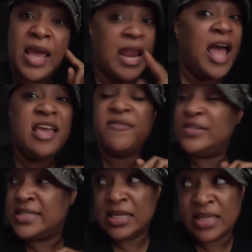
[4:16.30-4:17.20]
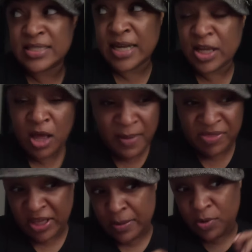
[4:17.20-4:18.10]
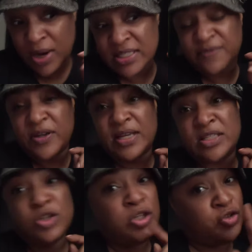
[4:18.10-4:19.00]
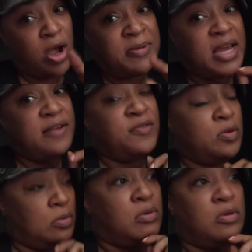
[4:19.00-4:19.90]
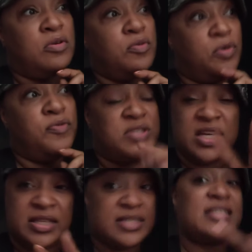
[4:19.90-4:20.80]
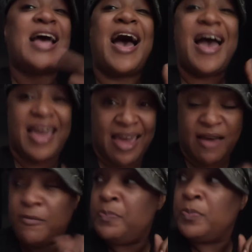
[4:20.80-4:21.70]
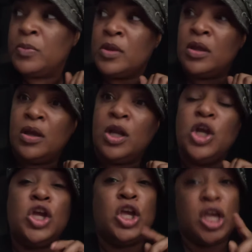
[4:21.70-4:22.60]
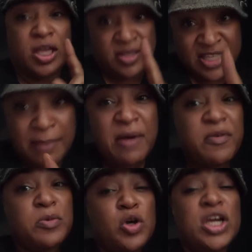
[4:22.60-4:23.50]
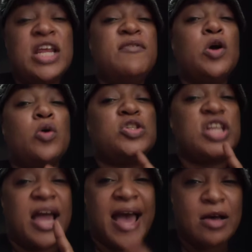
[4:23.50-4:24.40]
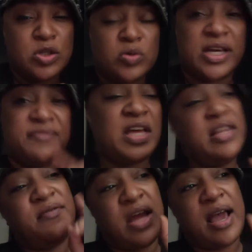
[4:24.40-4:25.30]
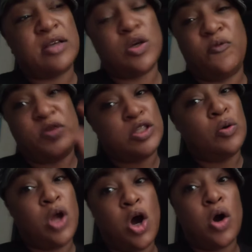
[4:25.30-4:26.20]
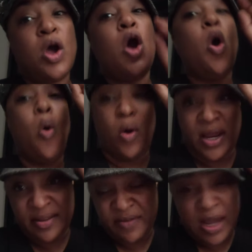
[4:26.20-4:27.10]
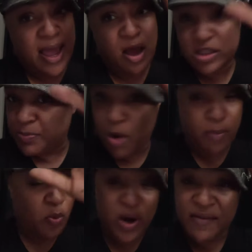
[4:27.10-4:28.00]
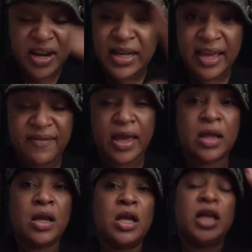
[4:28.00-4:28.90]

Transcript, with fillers: And I even seen this. Now y'all might think I'm crazy for this. Then Drop down if you, you you've seen this, because I have. Some of them you could even go to the households. Like they live in a household for so long, or they live in a house, apartment, wherever they live at.